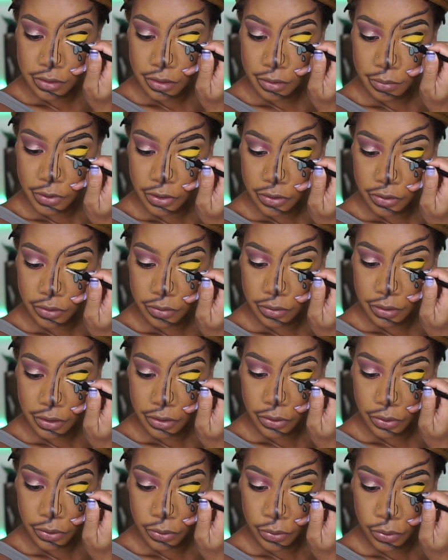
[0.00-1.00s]
Then we're going to need a
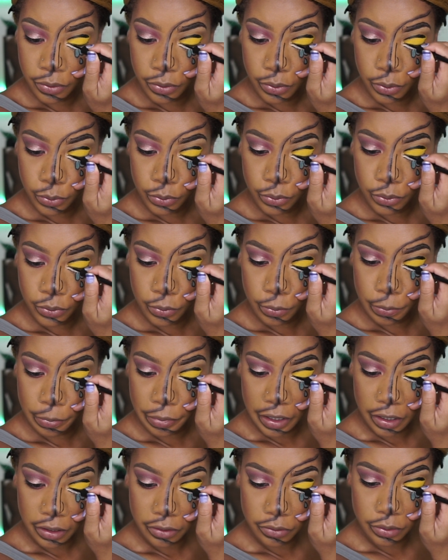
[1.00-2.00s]
whole
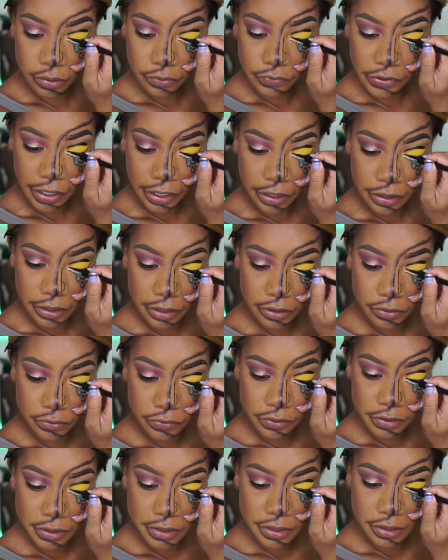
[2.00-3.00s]
bottle of eyeliner
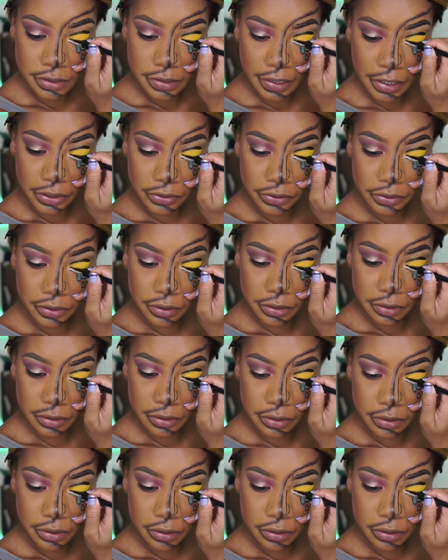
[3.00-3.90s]
for this entire look.